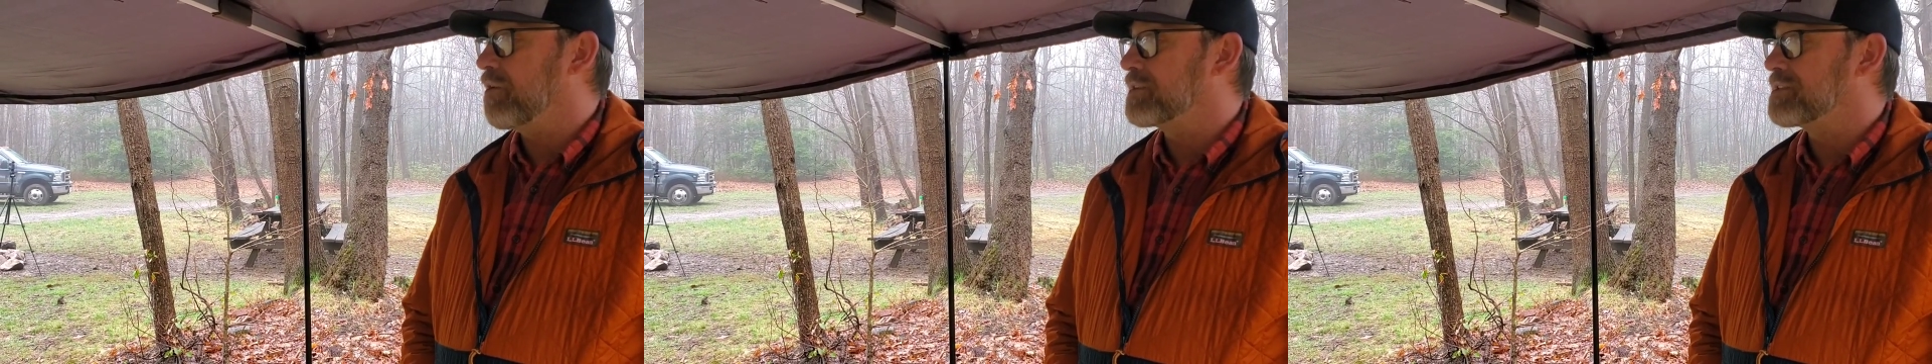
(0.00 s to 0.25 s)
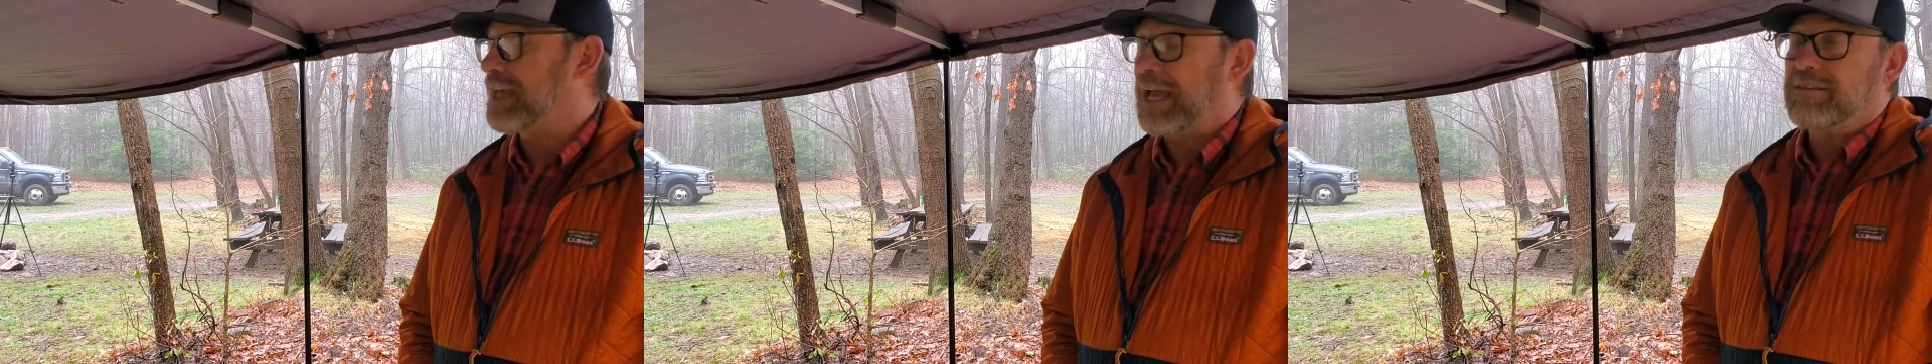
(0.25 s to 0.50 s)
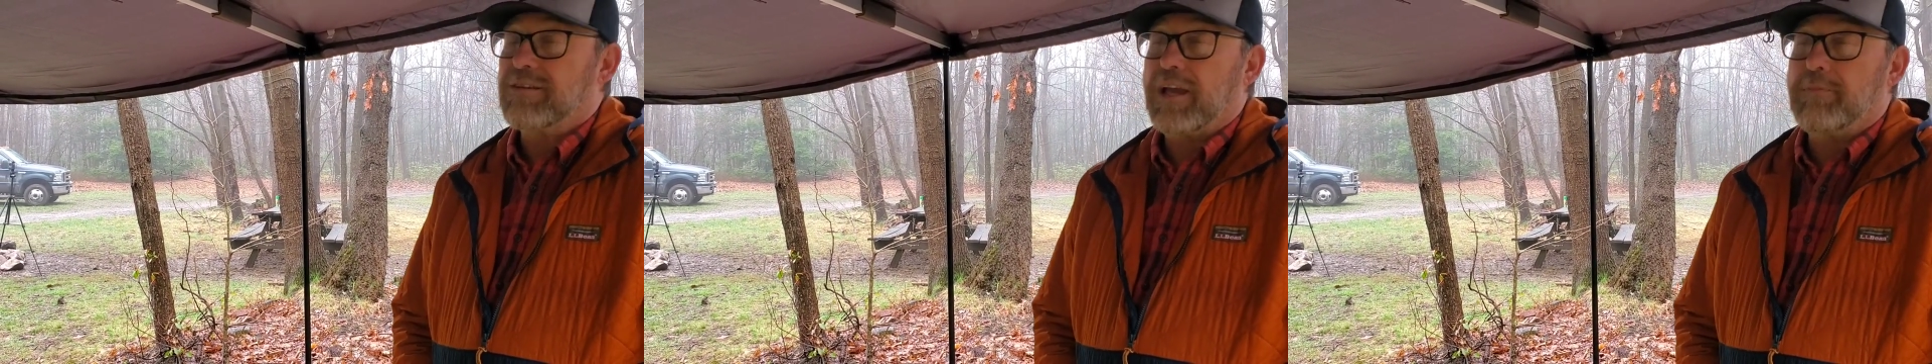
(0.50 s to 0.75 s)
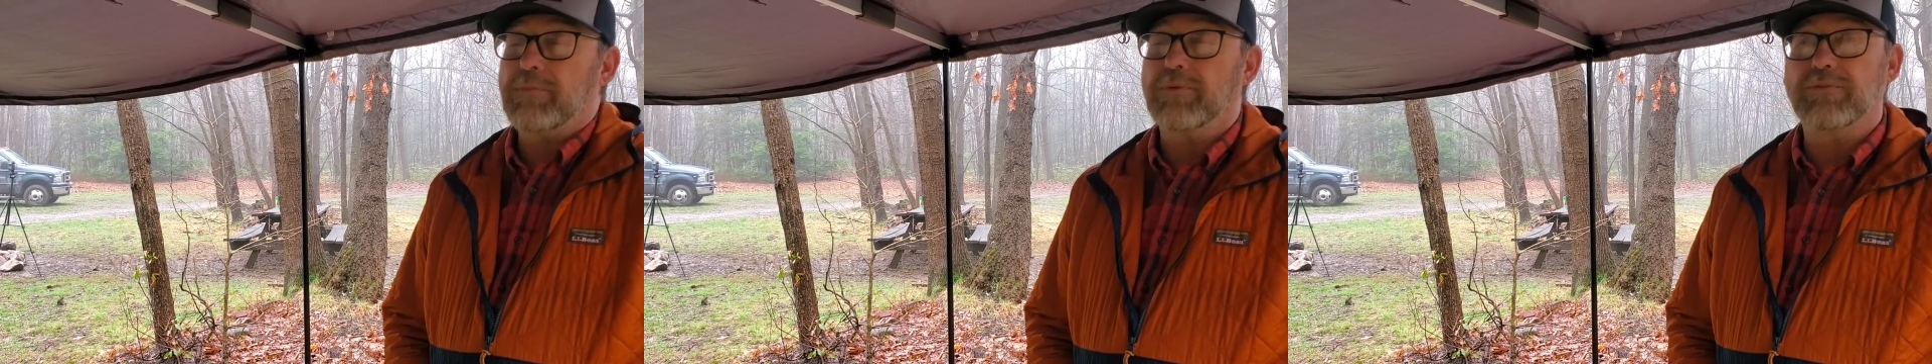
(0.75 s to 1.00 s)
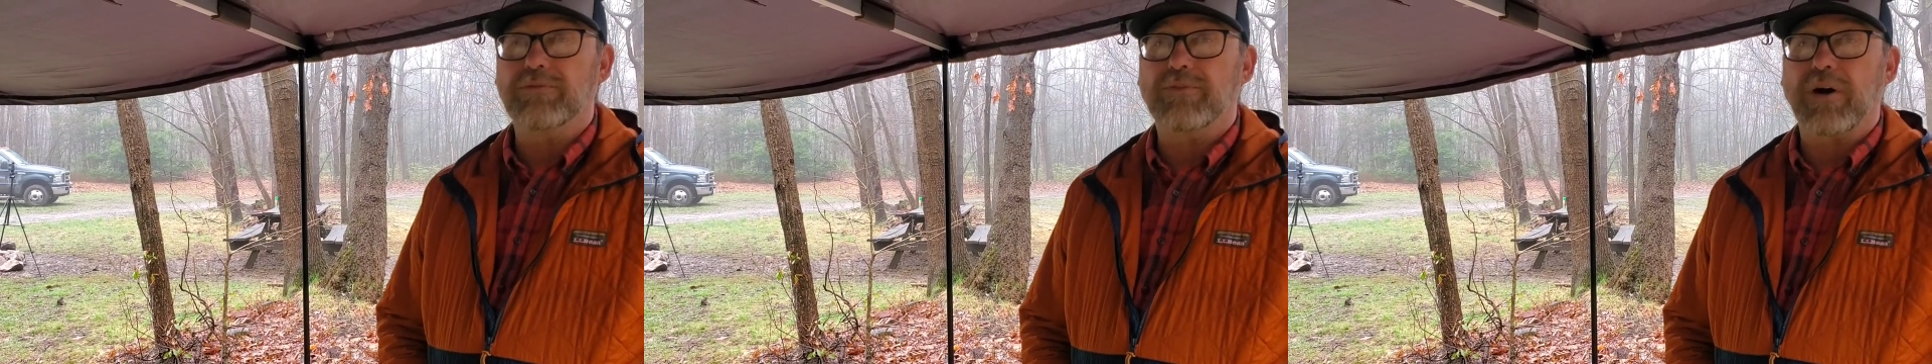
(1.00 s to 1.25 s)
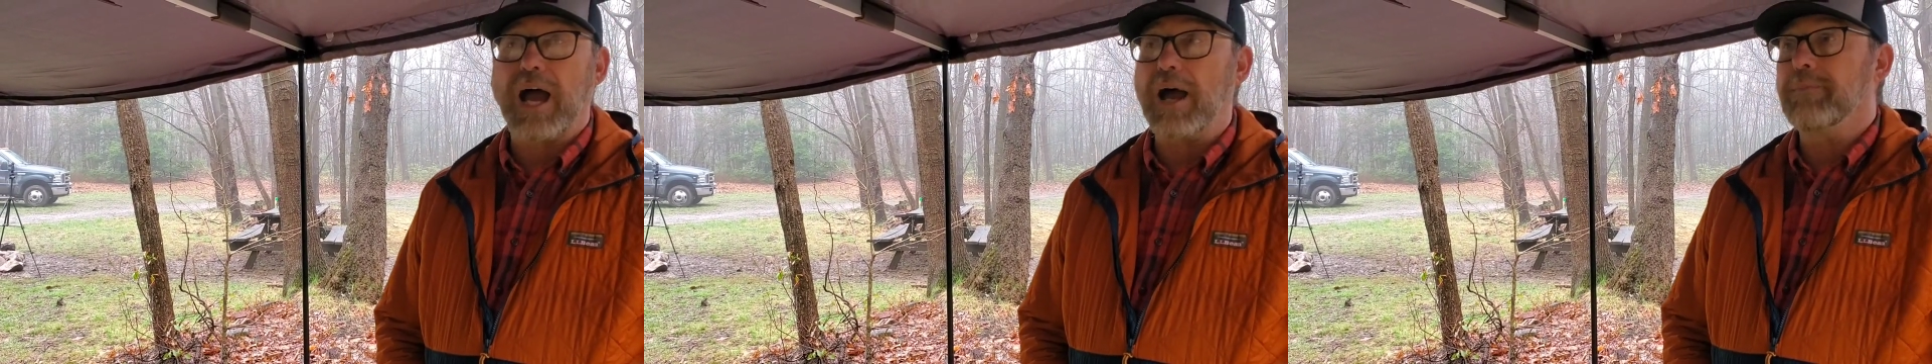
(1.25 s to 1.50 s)
it's that type of,
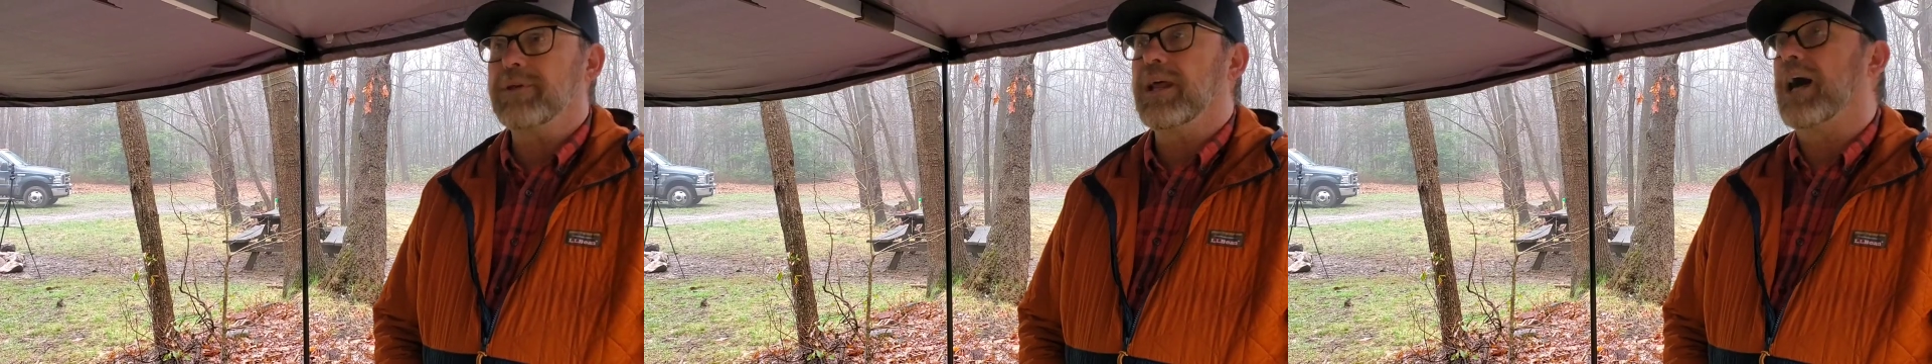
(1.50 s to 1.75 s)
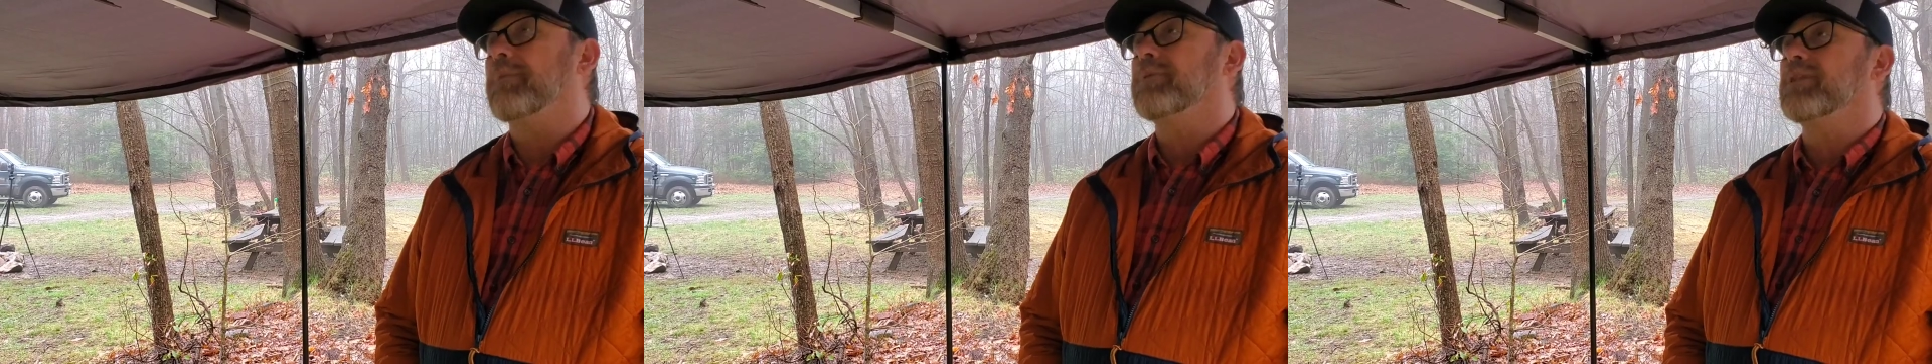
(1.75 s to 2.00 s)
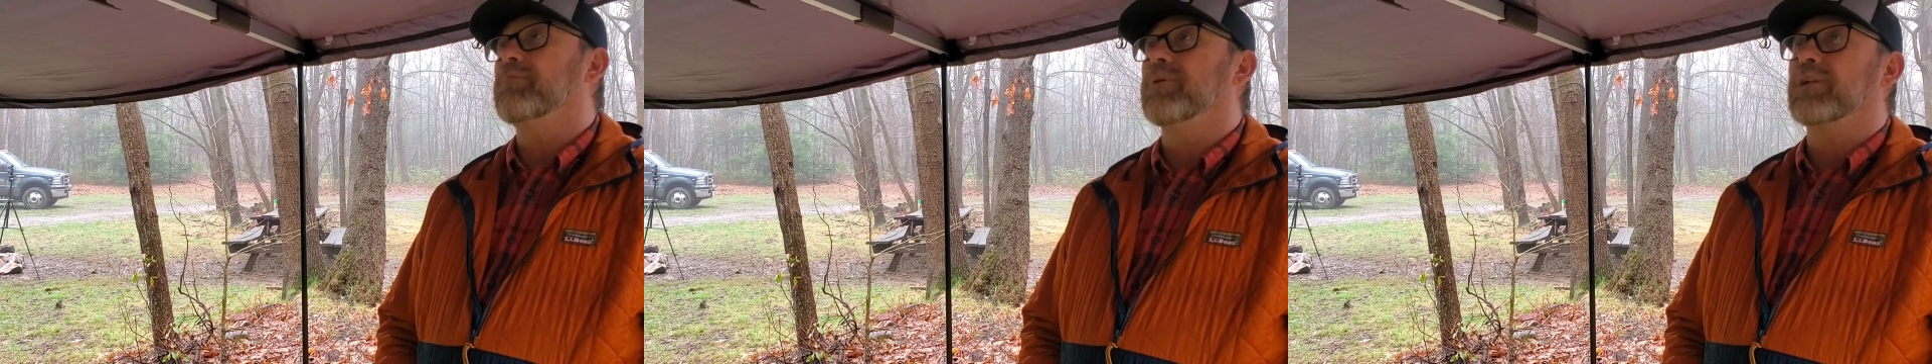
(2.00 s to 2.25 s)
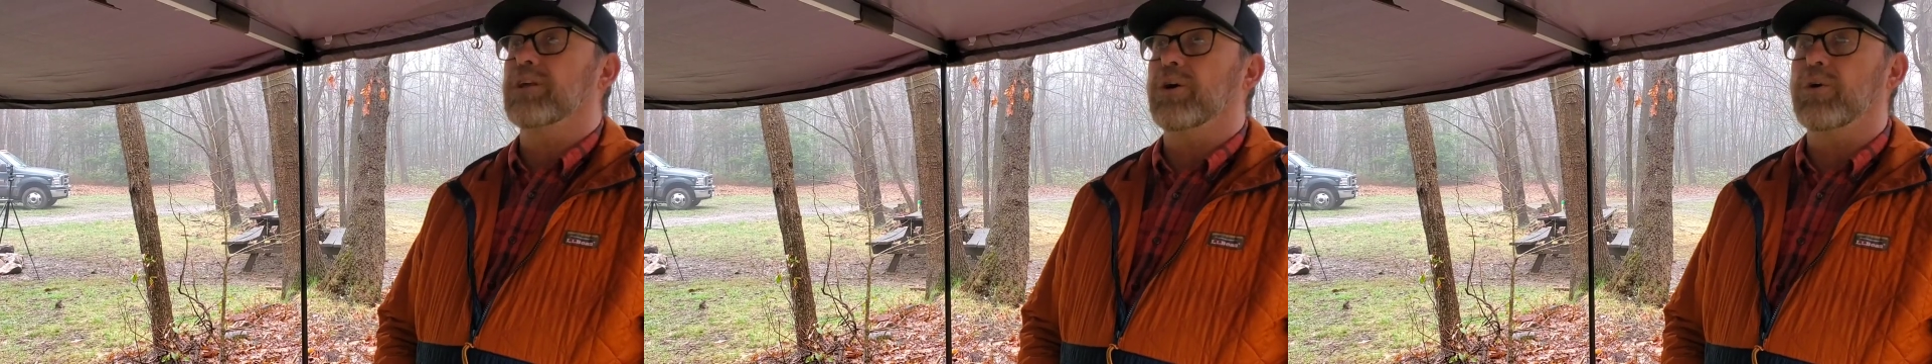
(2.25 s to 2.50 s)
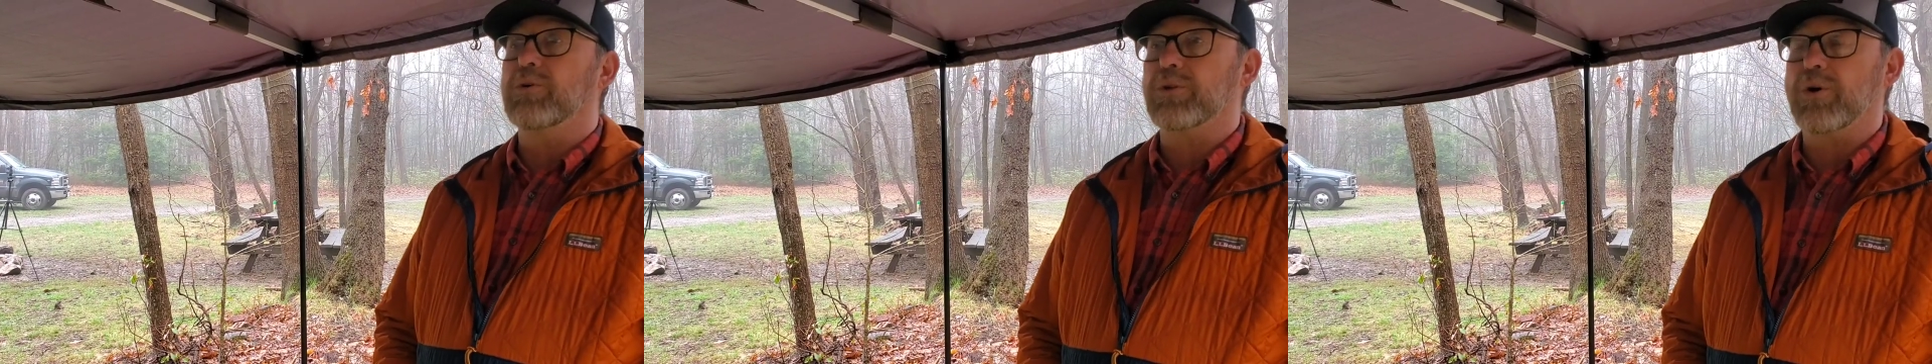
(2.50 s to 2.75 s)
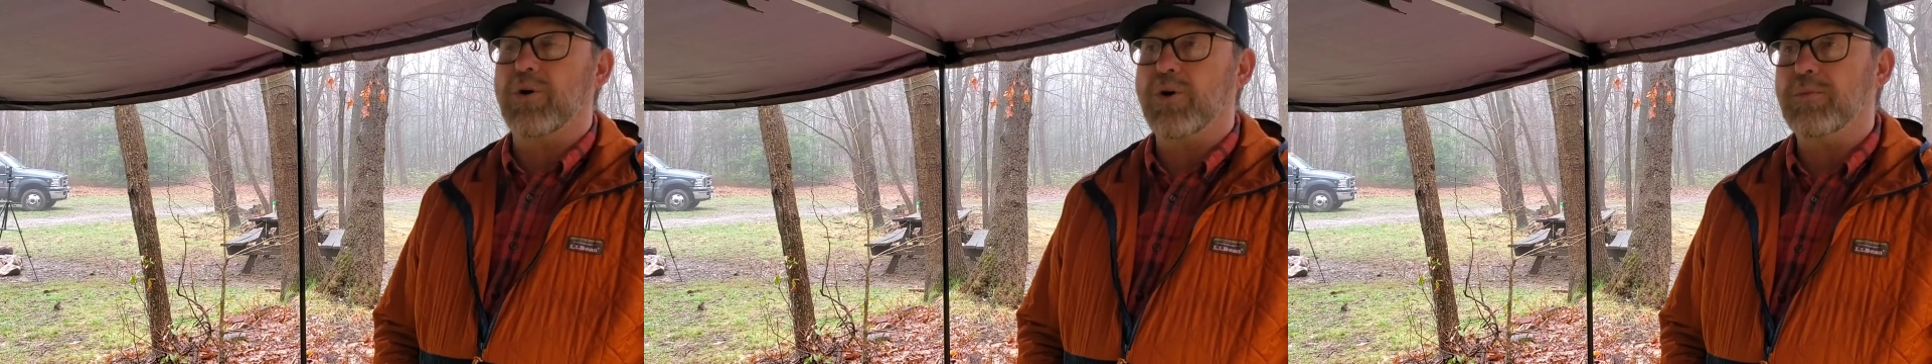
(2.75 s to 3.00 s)
I'm in the middle of
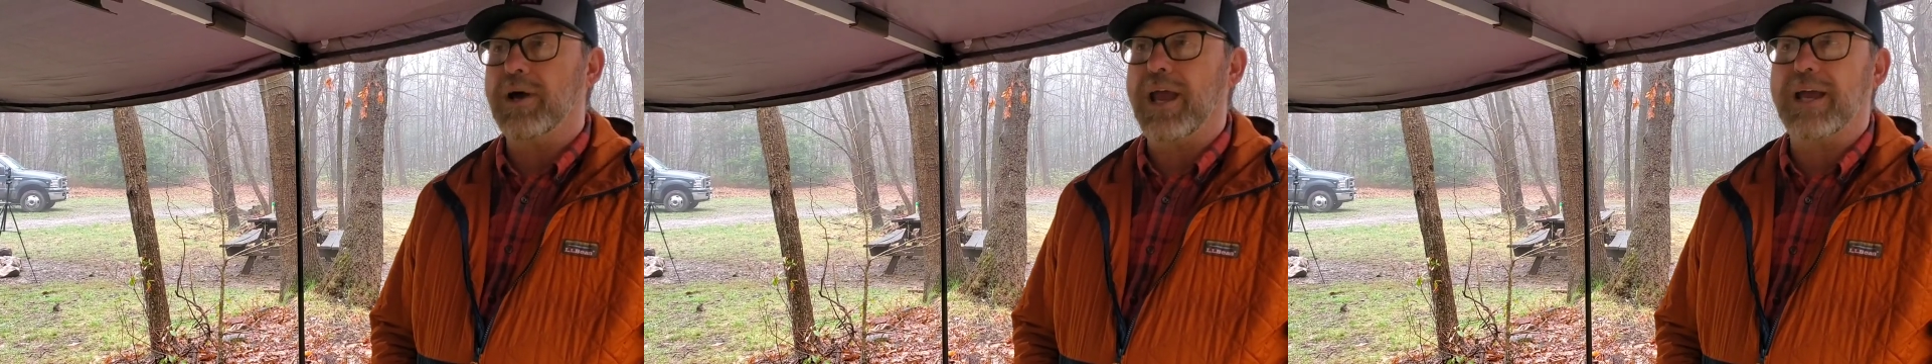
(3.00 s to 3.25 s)
Oklahoma